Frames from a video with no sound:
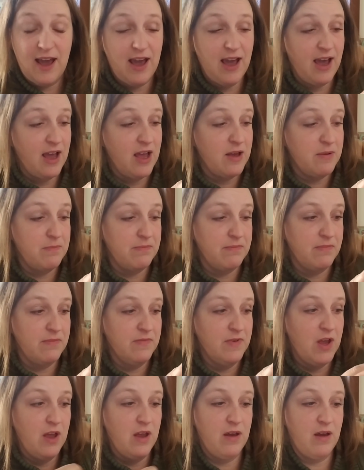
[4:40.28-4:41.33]
um,
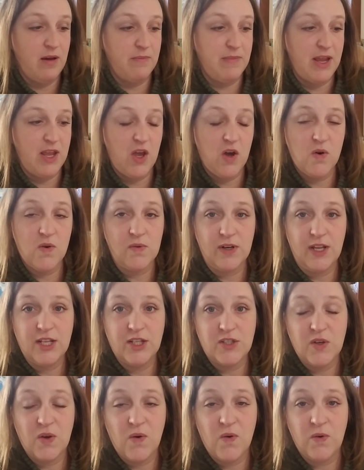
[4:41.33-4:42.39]
on my own. And
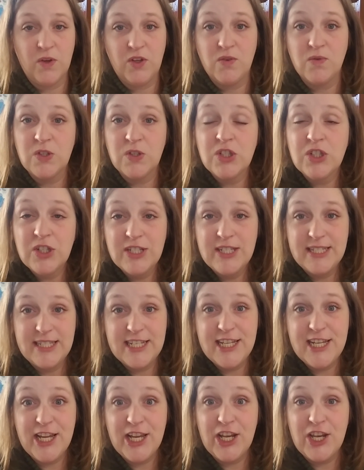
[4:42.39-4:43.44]
so you should
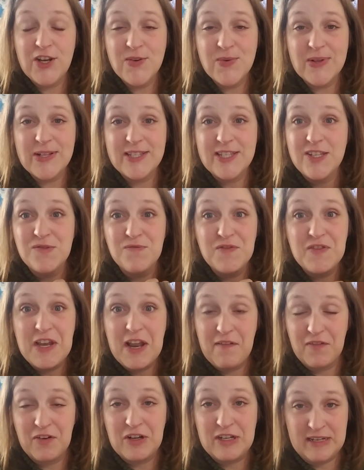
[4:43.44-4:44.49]
see new ones that you've
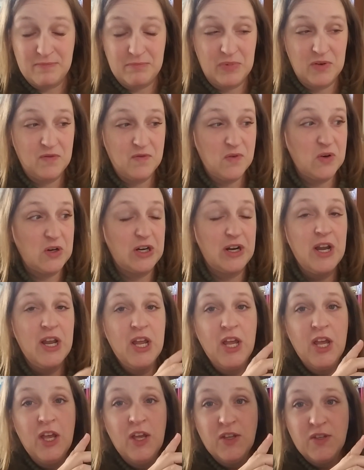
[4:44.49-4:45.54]
never done before.
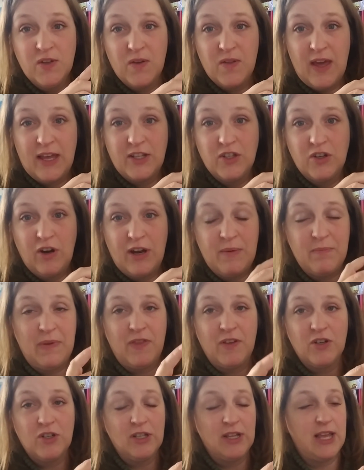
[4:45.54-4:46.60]
So that's great. But
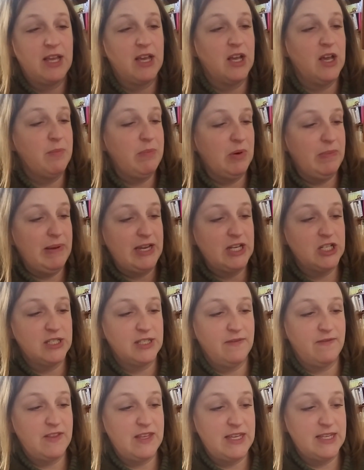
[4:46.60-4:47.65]
there's like a couple pages
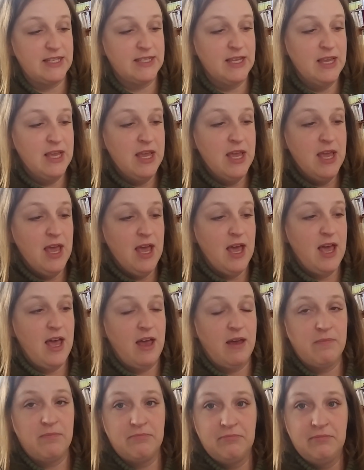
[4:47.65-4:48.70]
of these.
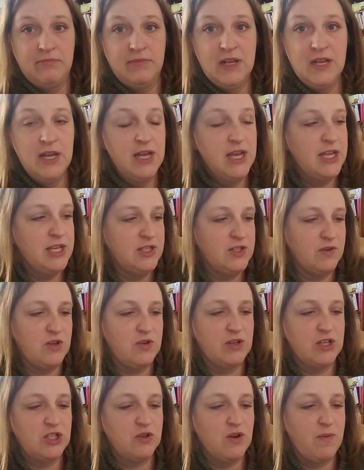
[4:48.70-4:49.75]
Um, so you
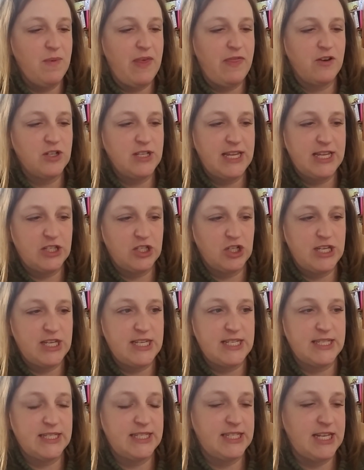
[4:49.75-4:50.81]
can do them. And there's answer
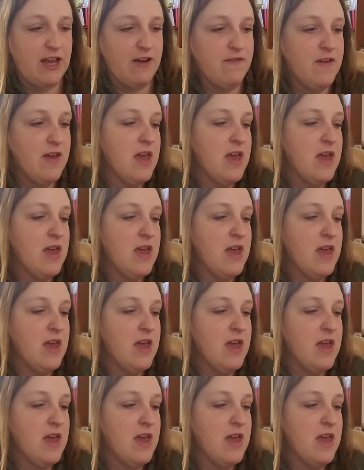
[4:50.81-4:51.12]
keys and stuff.